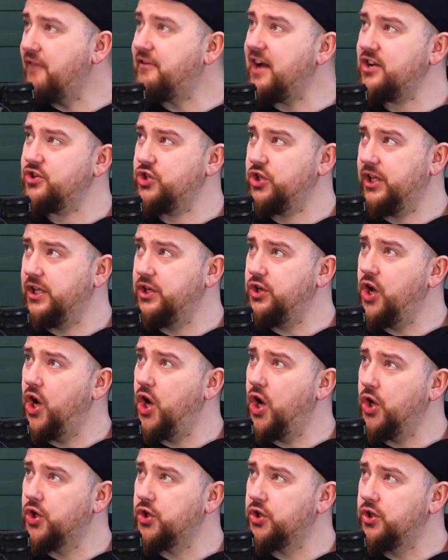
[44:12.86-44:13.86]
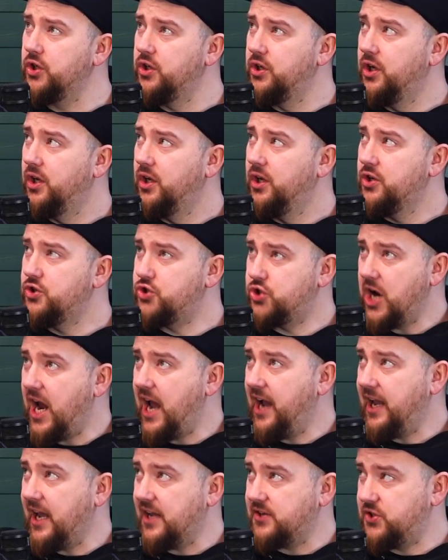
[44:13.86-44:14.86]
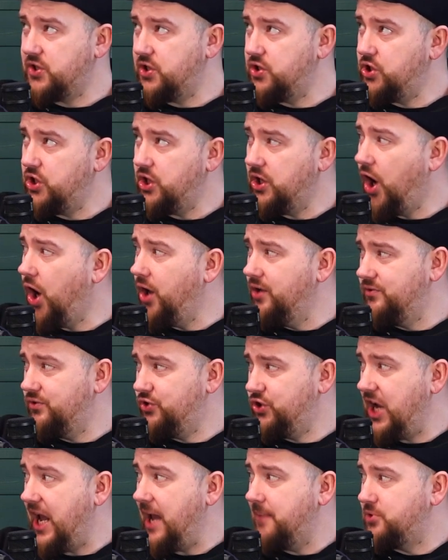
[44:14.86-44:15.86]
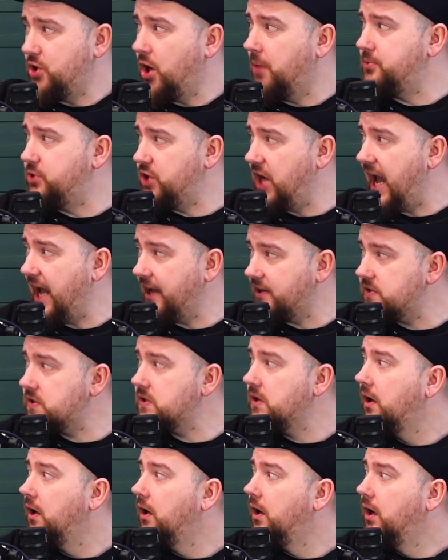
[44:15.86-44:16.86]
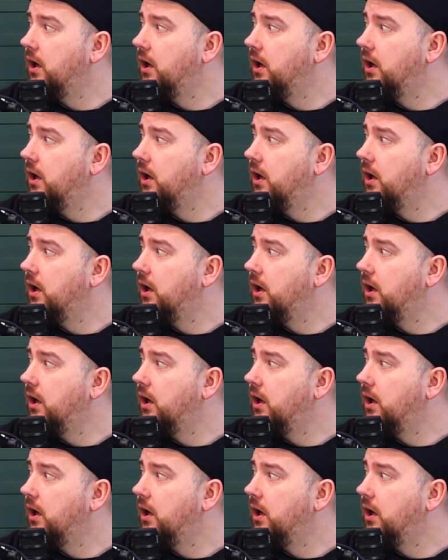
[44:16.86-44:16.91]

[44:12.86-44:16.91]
I've actually known Stratocaster-shaped objects